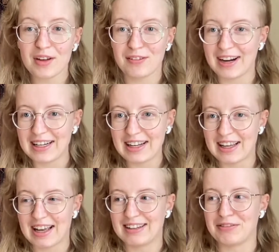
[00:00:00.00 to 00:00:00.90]
right?
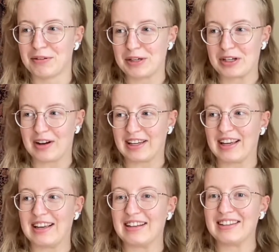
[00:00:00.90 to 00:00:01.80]
Again, when we're
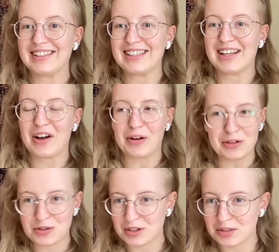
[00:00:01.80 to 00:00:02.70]
talking
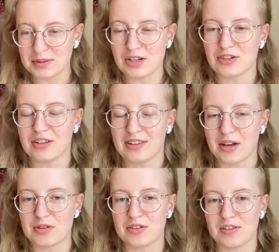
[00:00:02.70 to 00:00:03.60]
hundreds, potentially
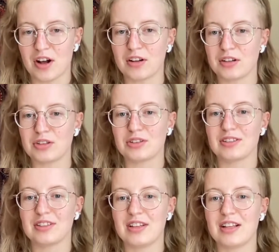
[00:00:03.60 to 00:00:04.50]
thousands of dollars,
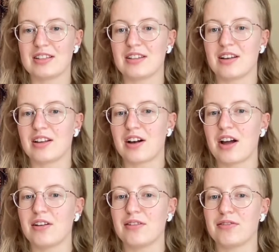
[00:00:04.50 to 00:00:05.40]
it's a
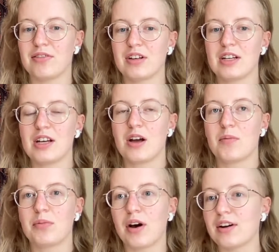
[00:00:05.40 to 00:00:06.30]
kind of
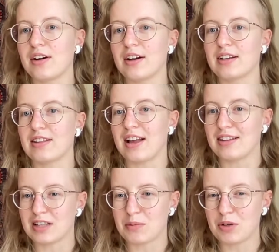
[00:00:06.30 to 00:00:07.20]
product that
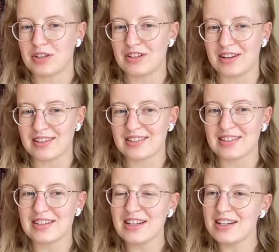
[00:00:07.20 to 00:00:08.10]
someone does
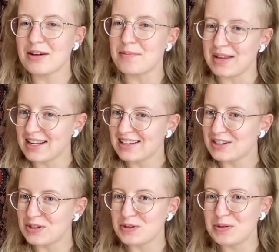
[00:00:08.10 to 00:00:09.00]
need a minute
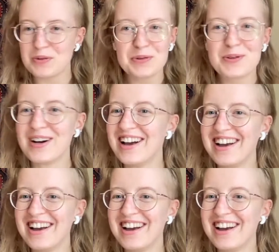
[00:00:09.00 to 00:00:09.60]
to